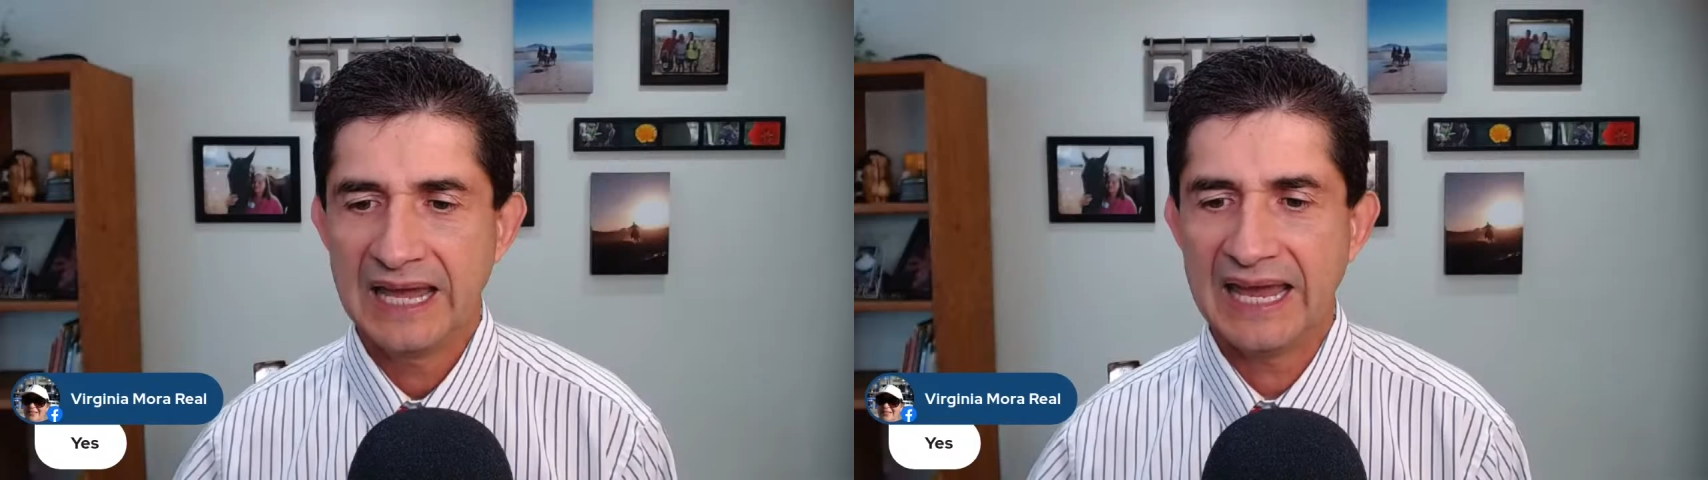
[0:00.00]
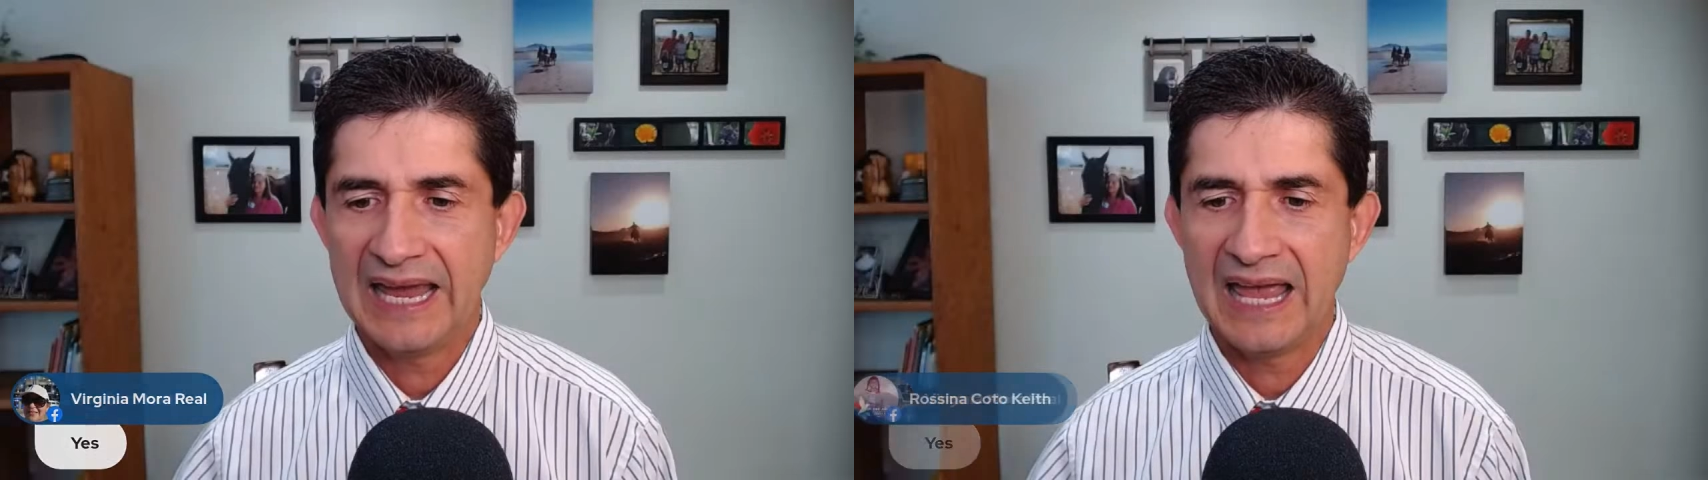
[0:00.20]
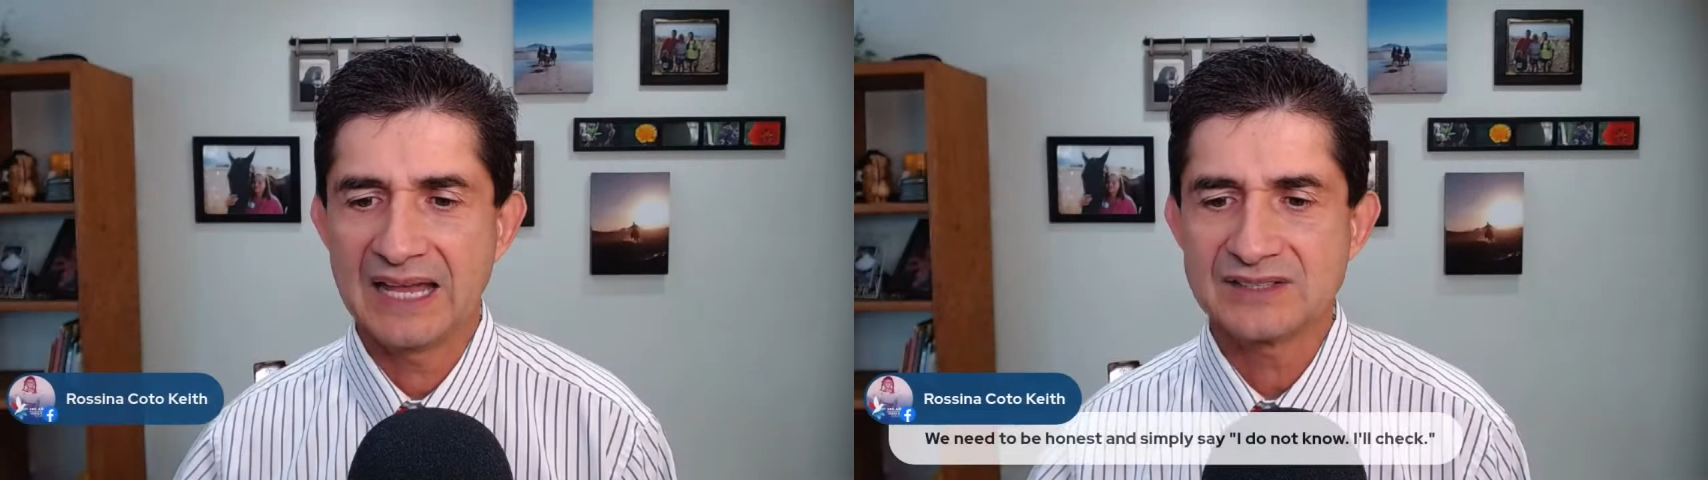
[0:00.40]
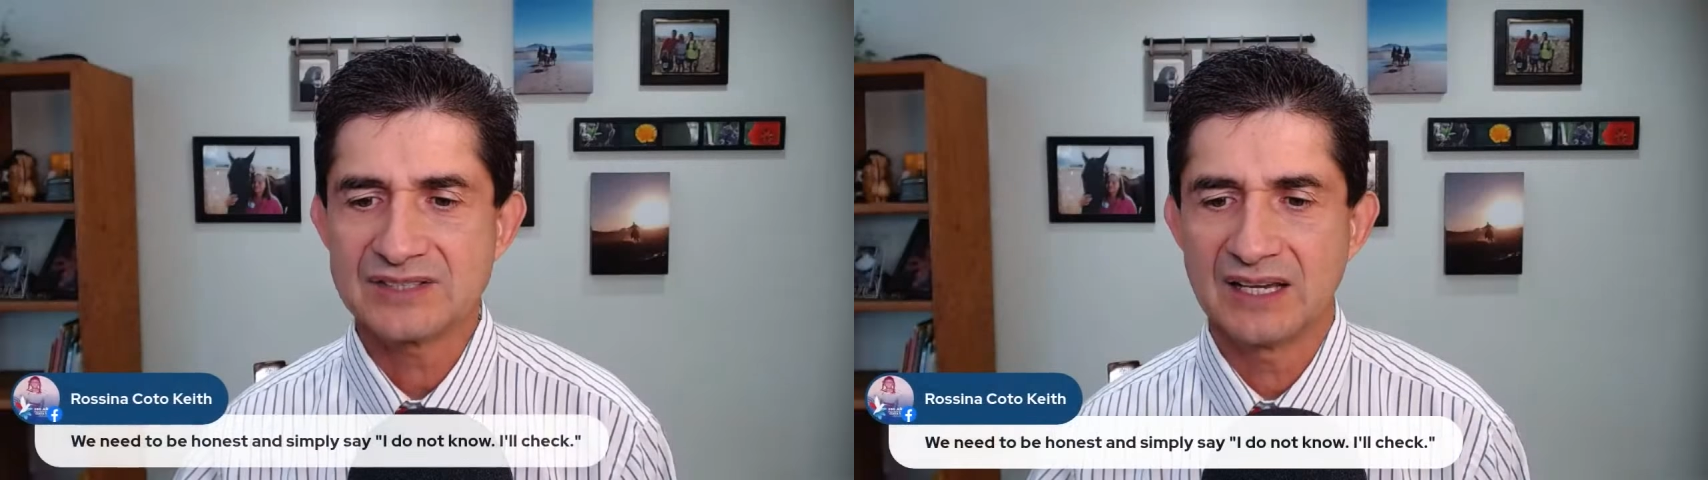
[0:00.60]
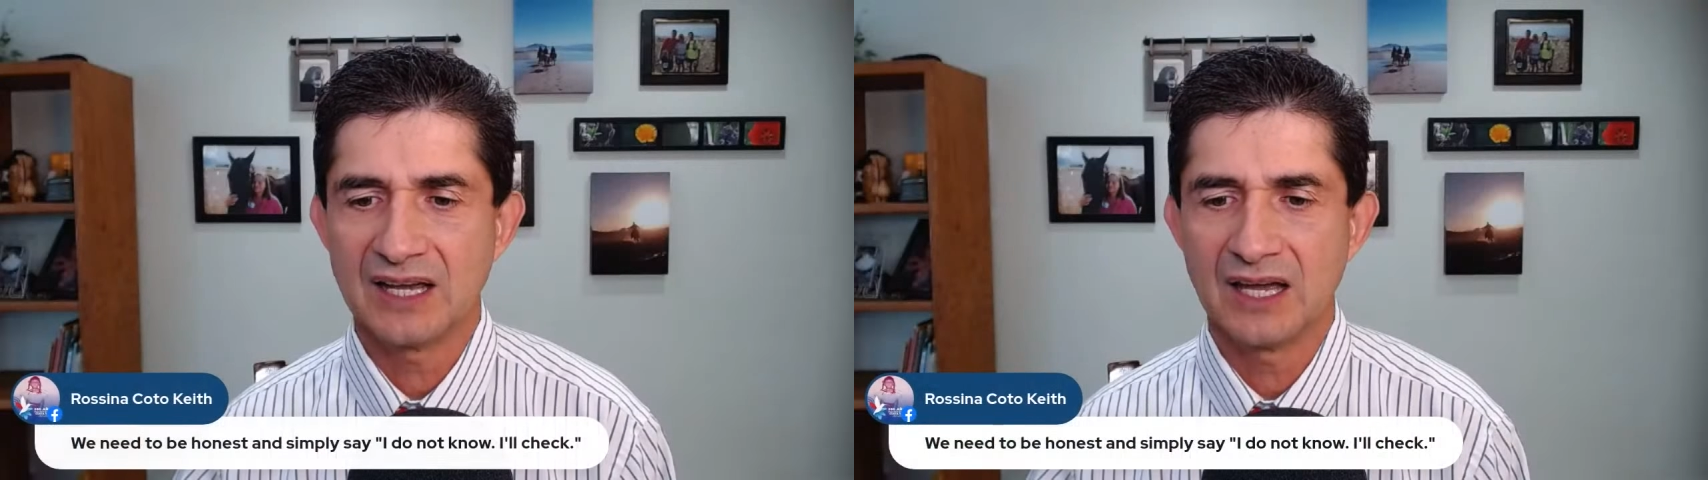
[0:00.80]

And